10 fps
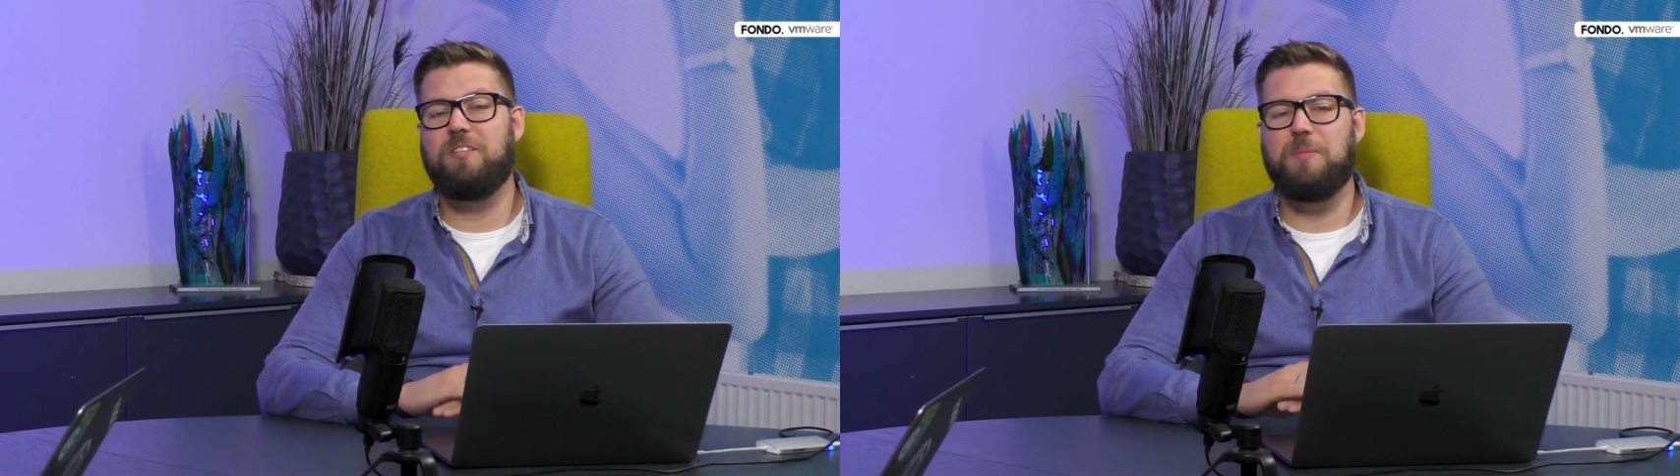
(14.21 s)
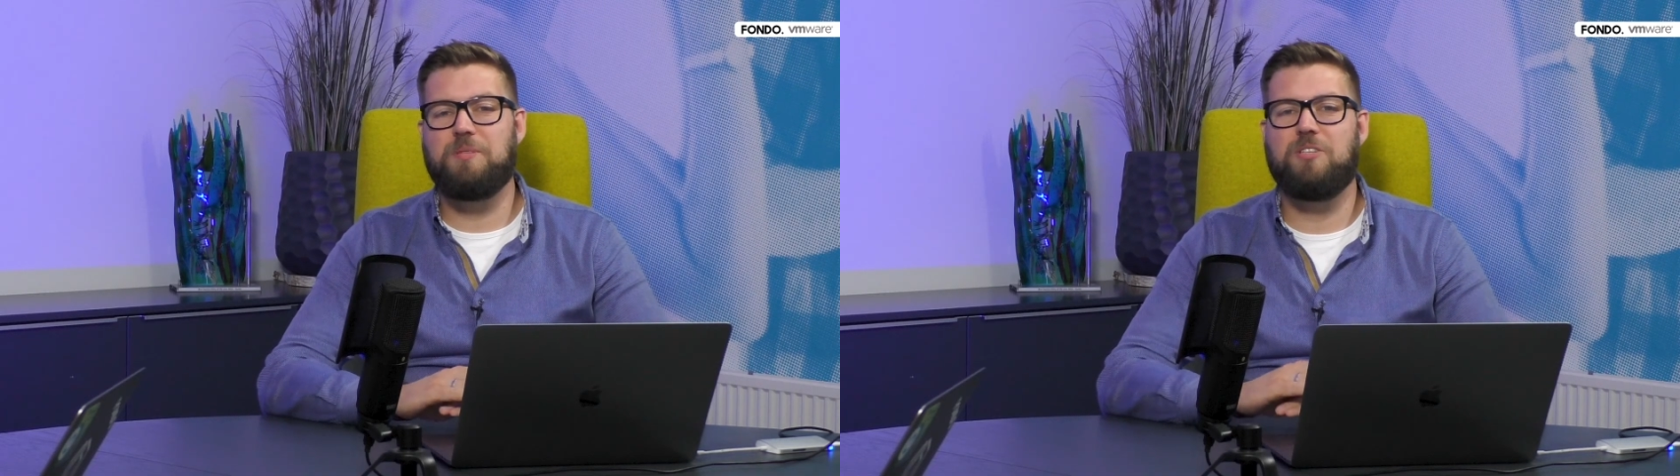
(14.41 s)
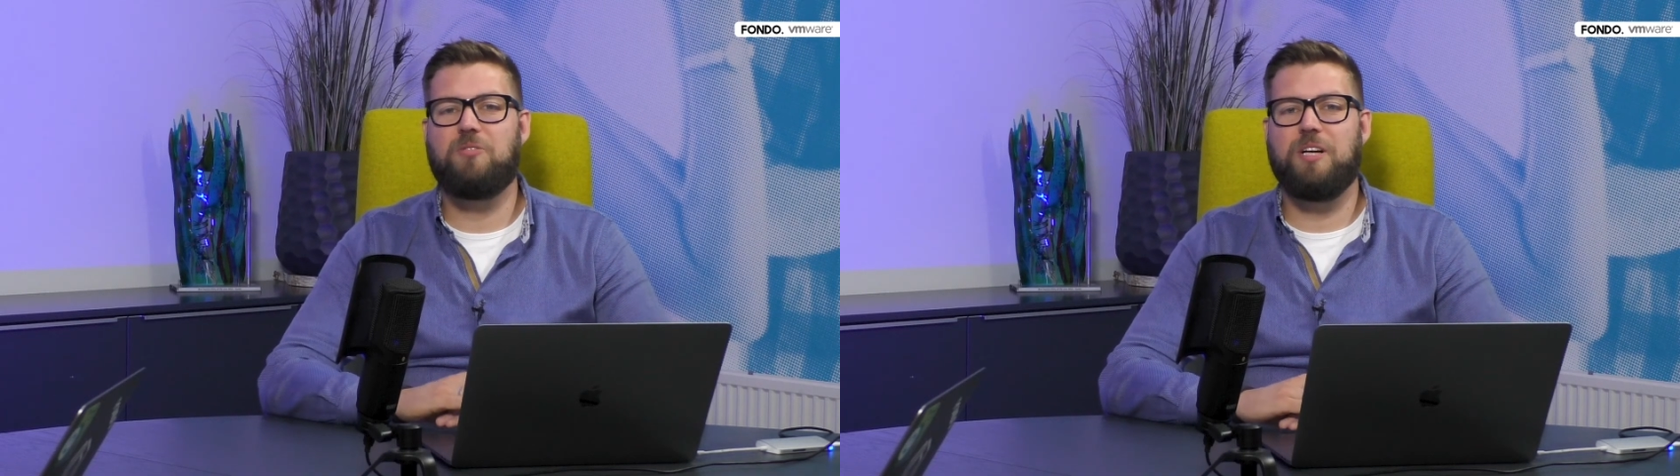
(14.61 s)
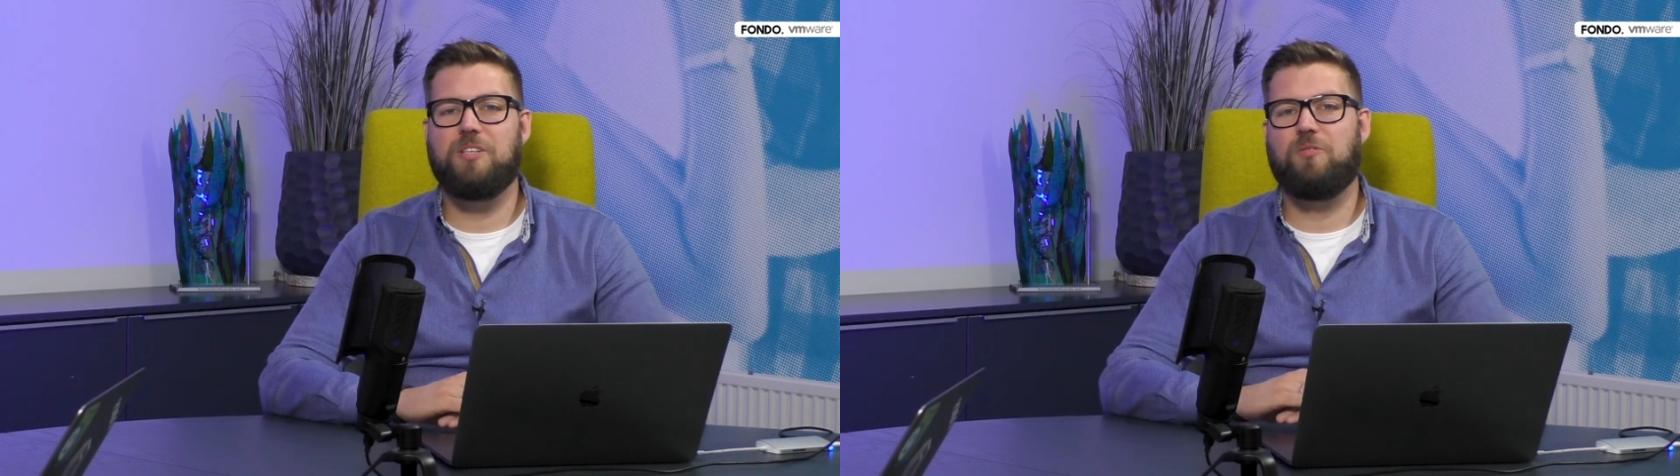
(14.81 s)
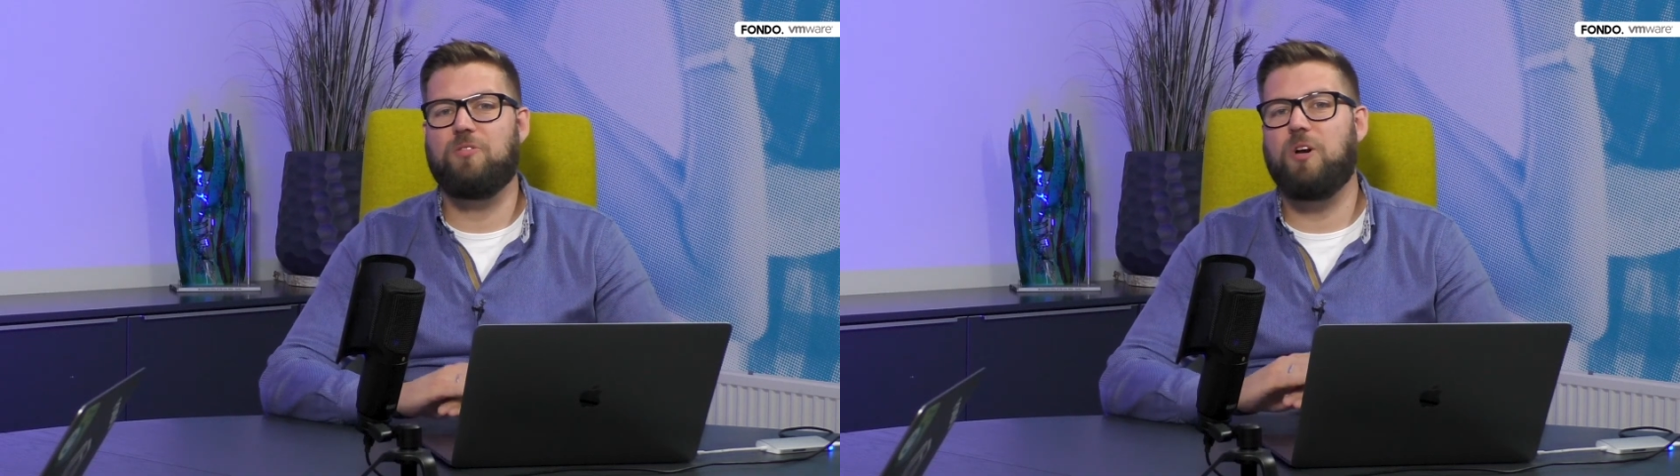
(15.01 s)
tips and
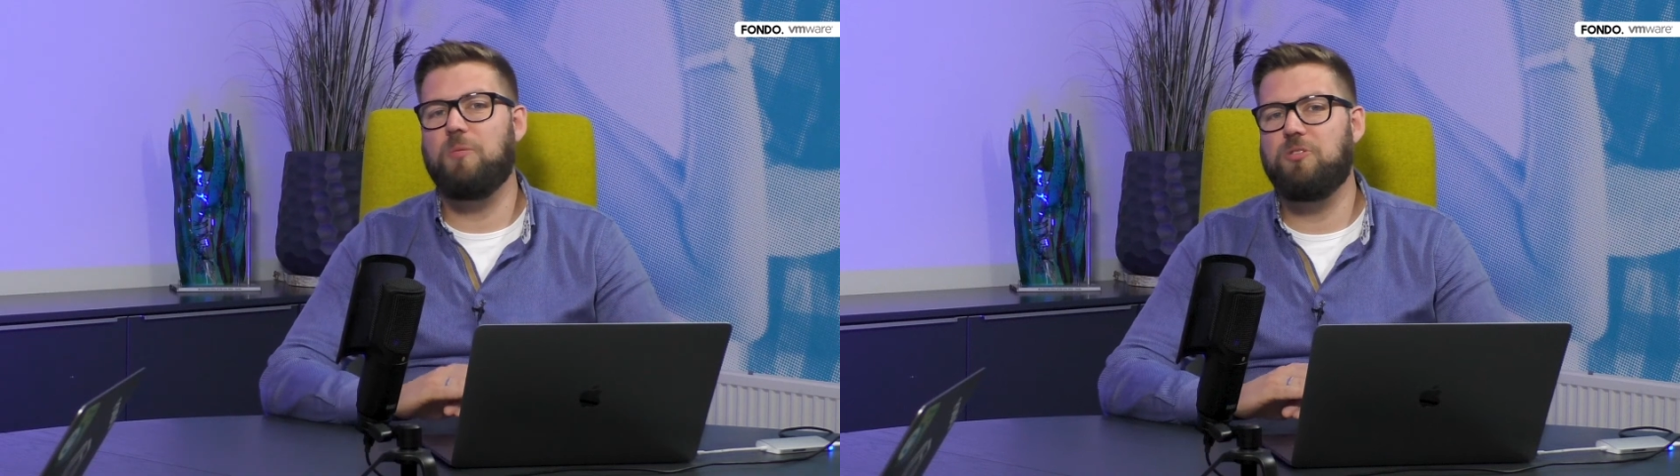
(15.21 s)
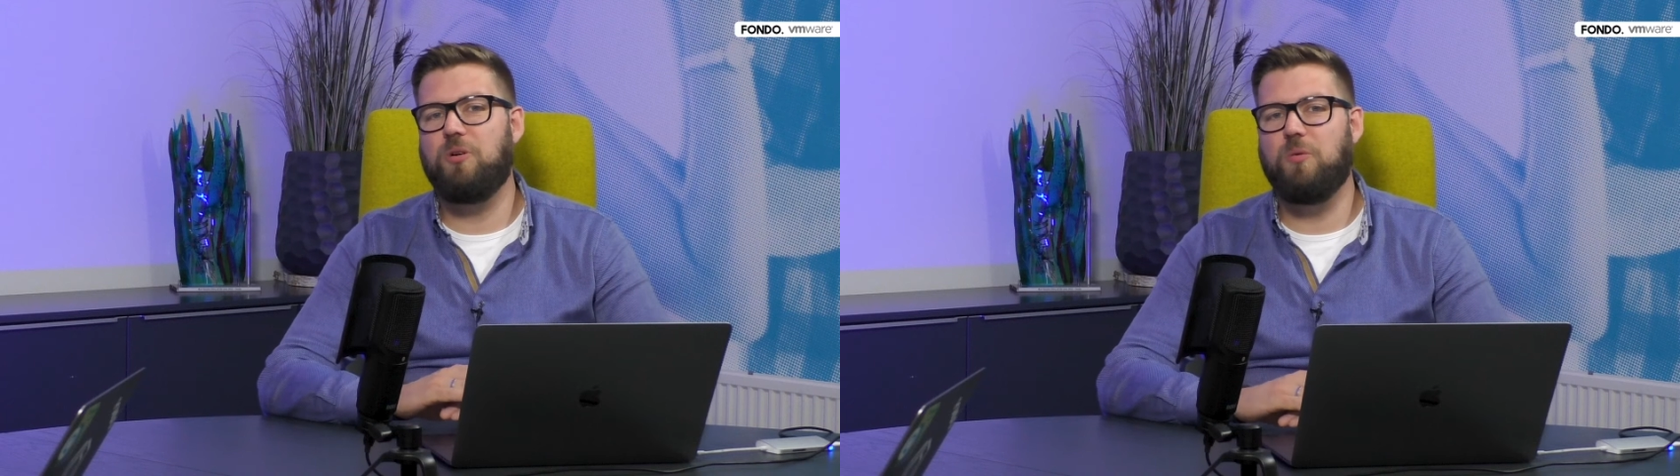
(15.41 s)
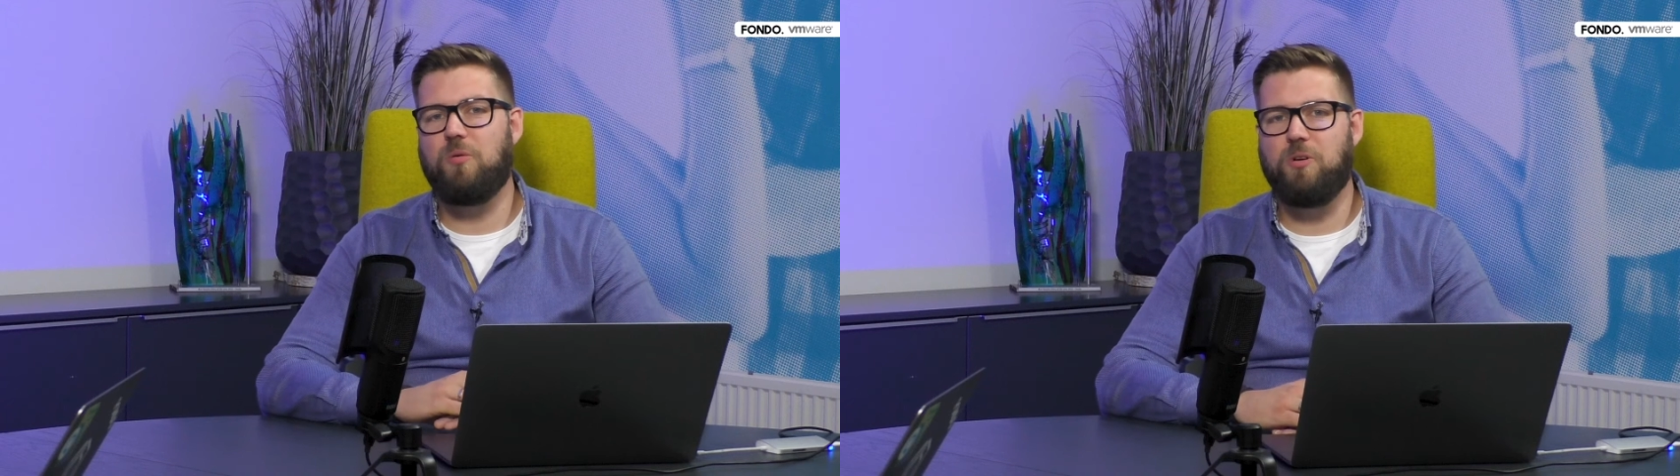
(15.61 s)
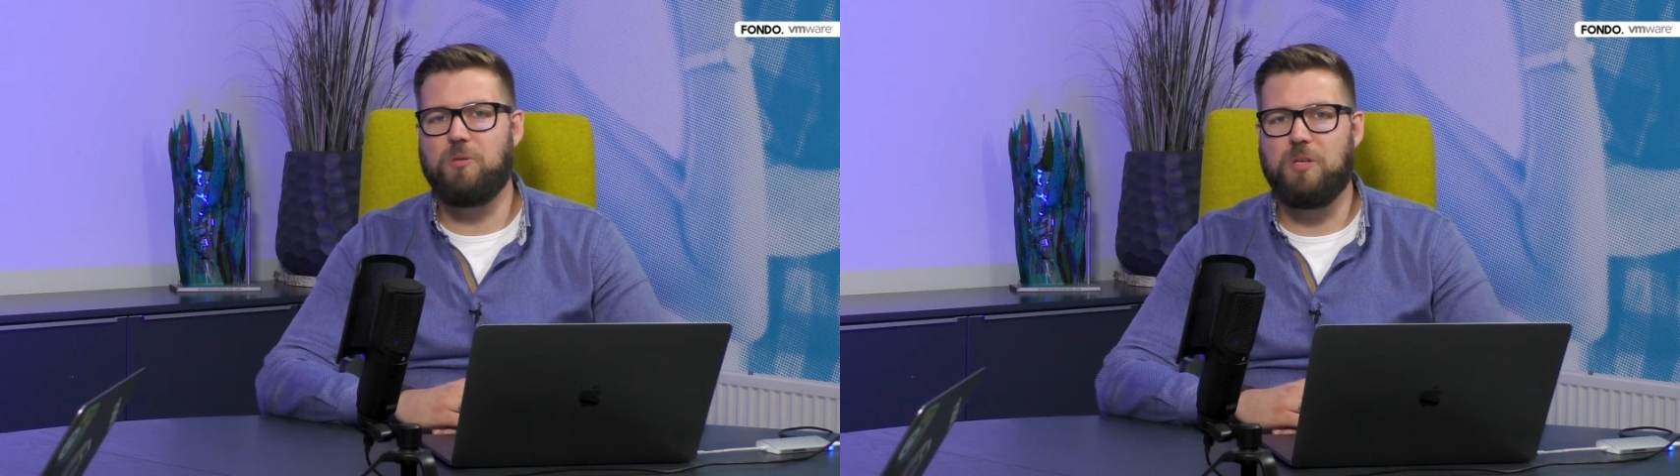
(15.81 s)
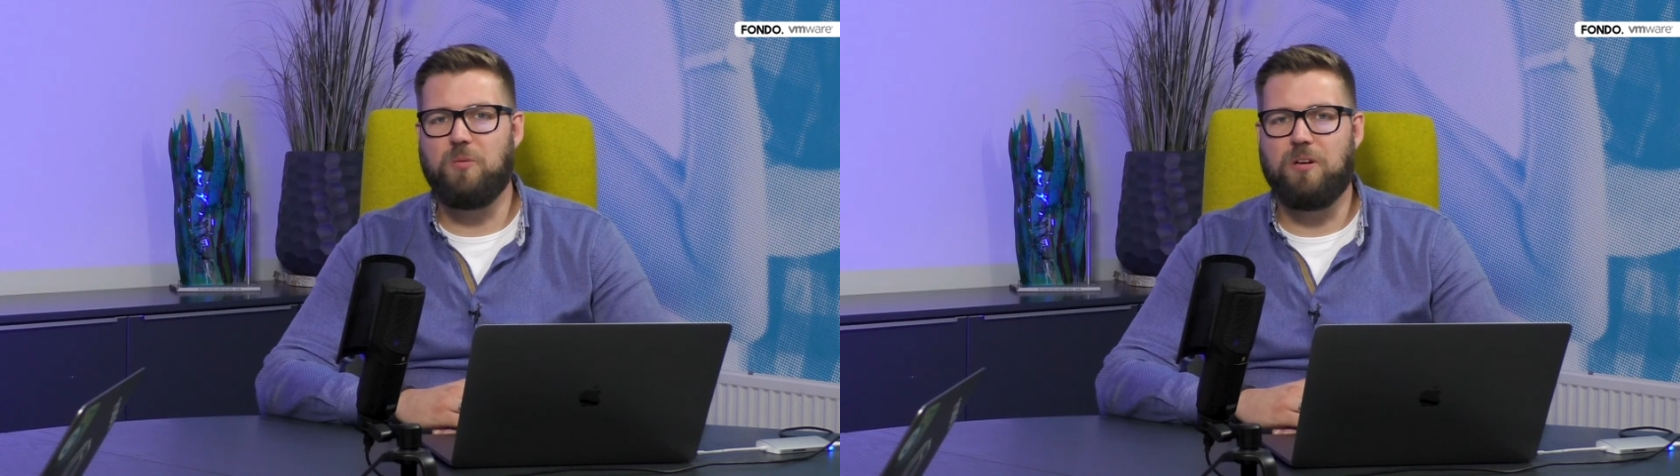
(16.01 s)
tricks for troubleshooting with
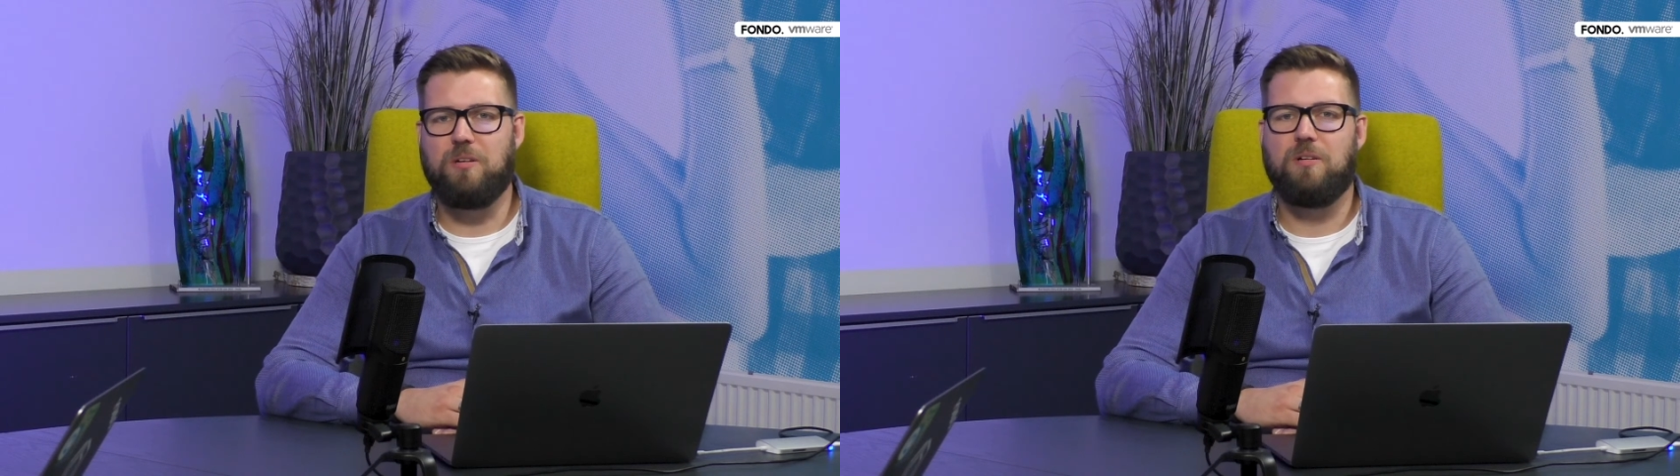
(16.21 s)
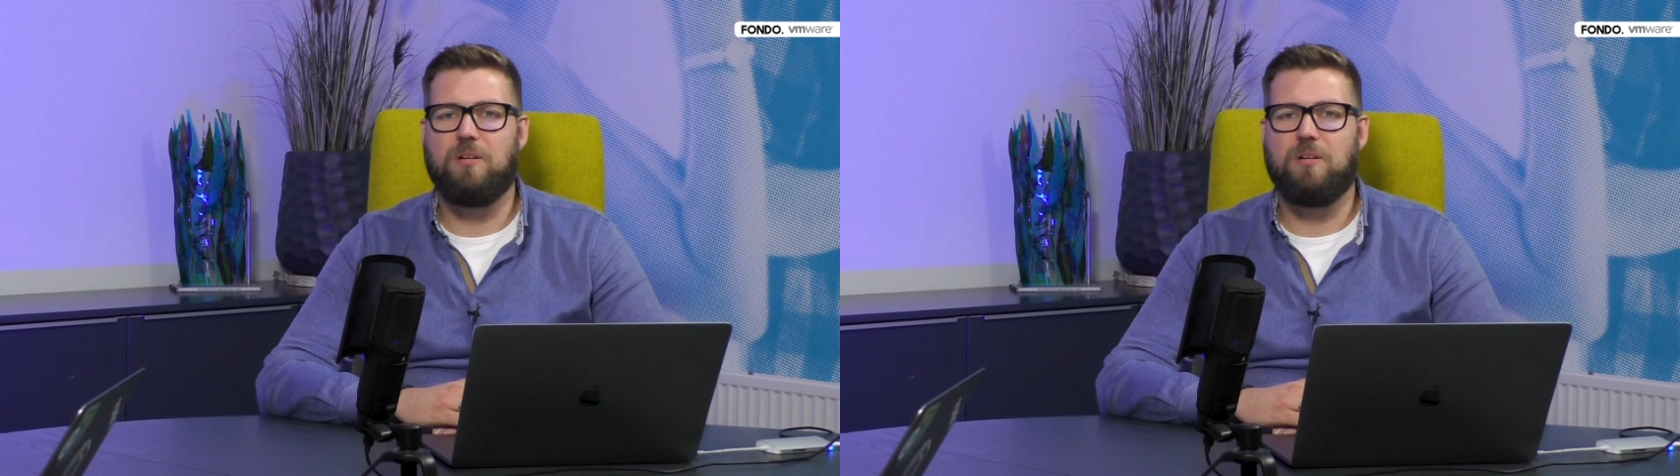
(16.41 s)
Workspace ONE.